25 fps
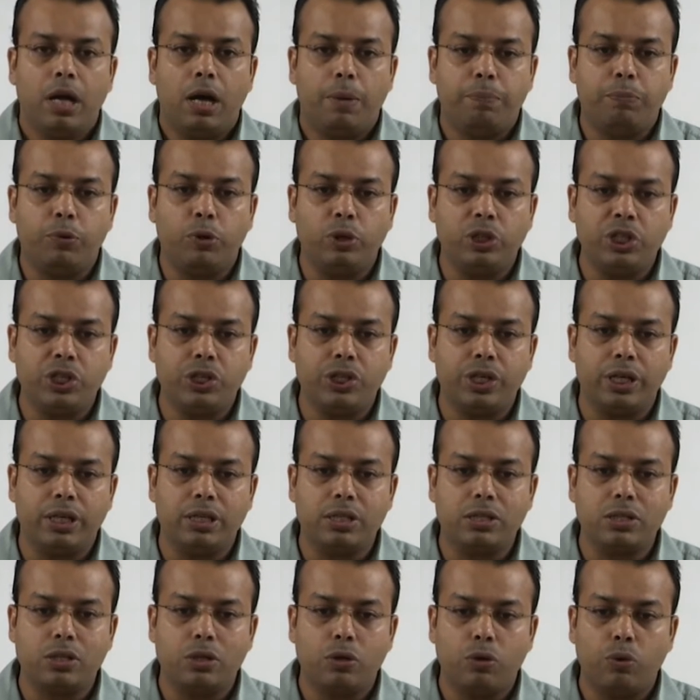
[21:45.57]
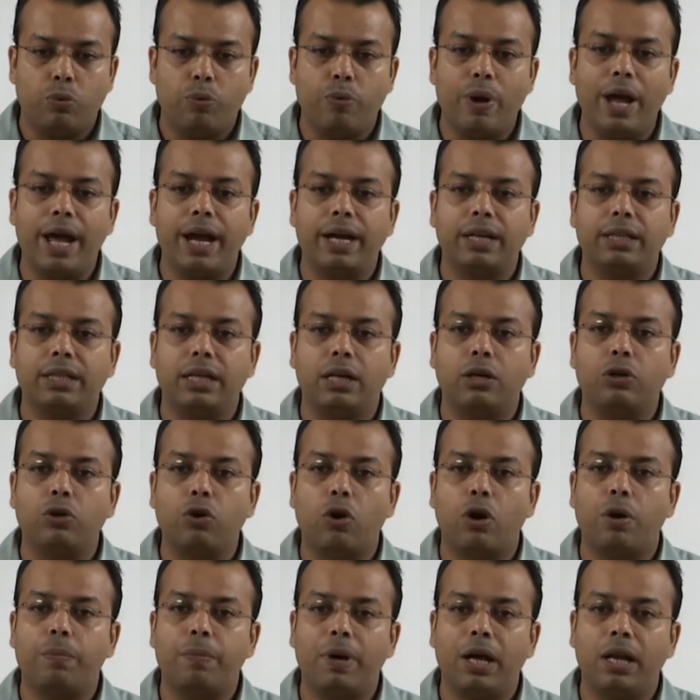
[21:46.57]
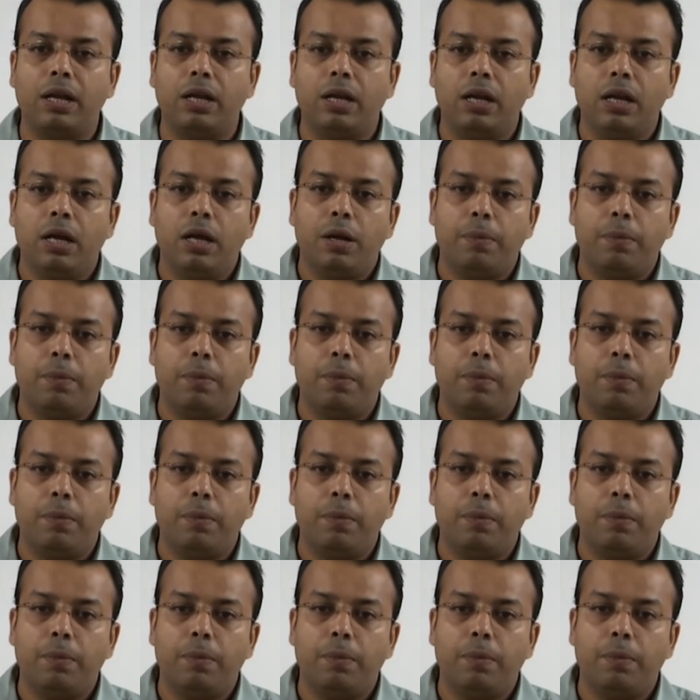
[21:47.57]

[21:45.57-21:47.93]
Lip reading: positions where the normal